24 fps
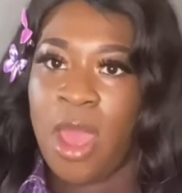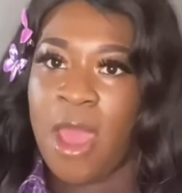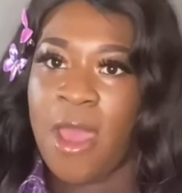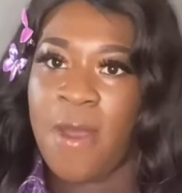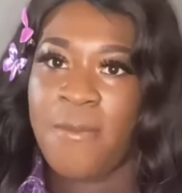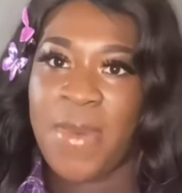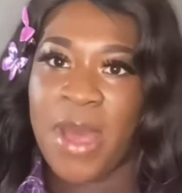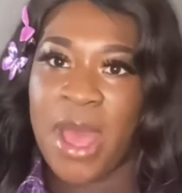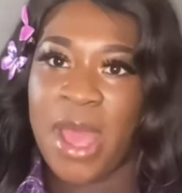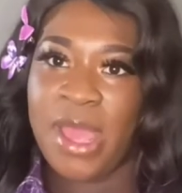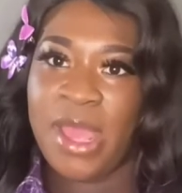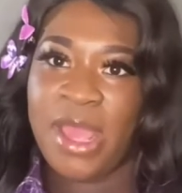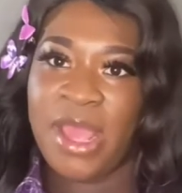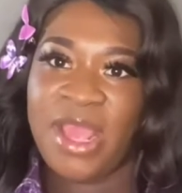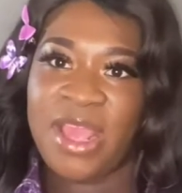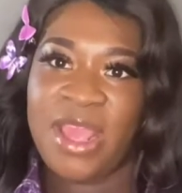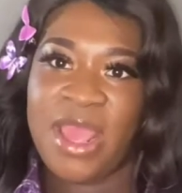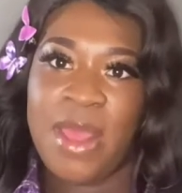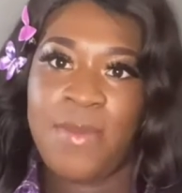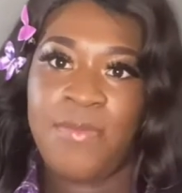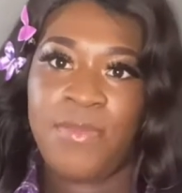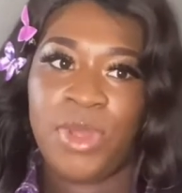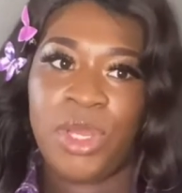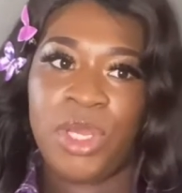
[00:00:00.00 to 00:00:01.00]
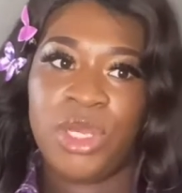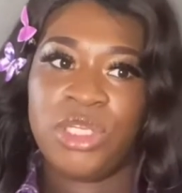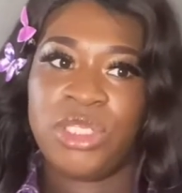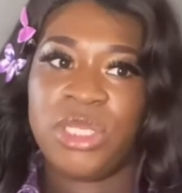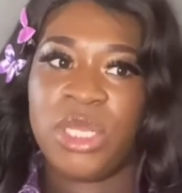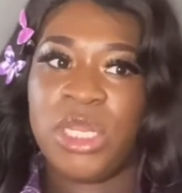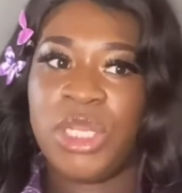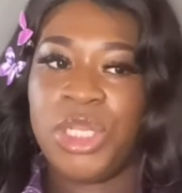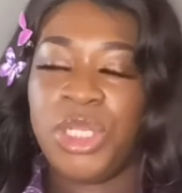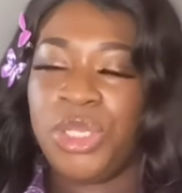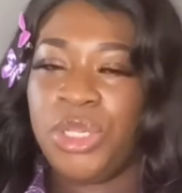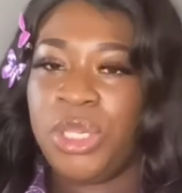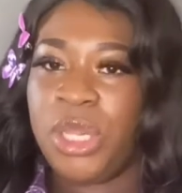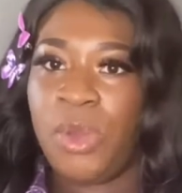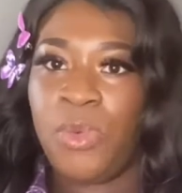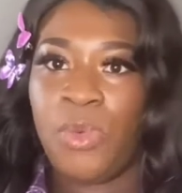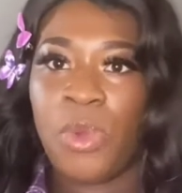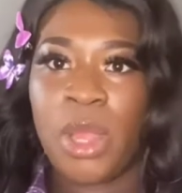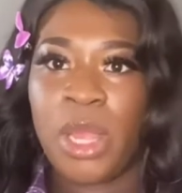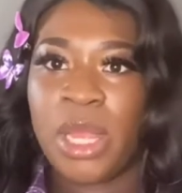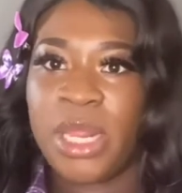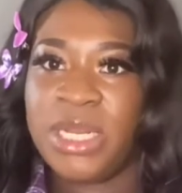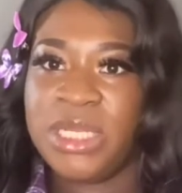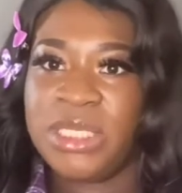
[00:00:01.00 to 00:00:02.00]
about it again because I knew they
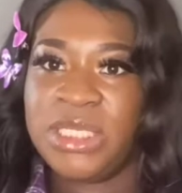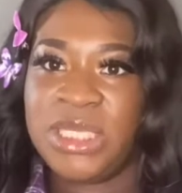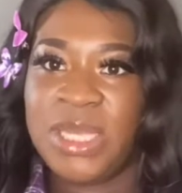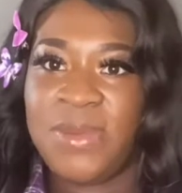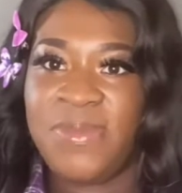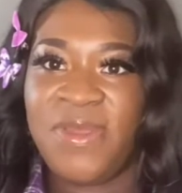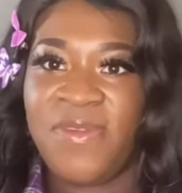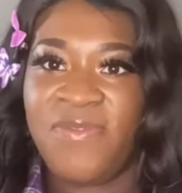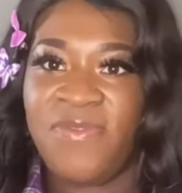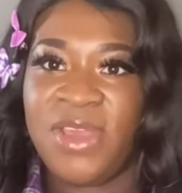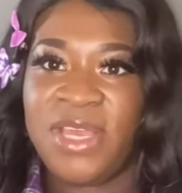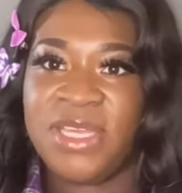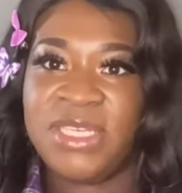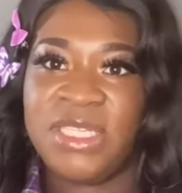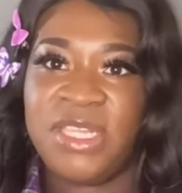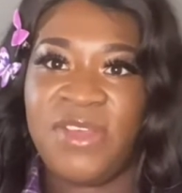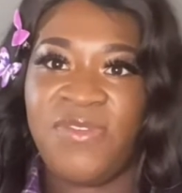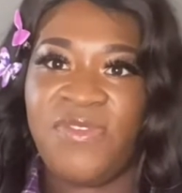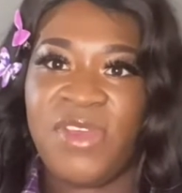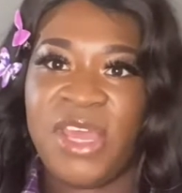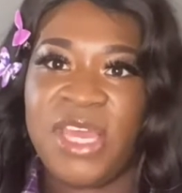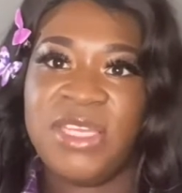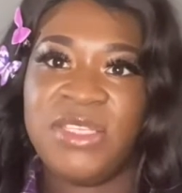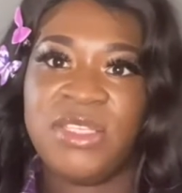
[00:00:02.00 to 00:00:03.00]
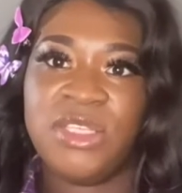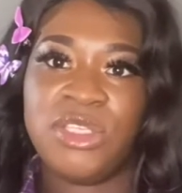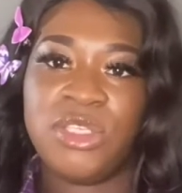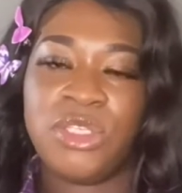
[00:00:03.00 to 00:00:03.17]
weren't going to see me face to face.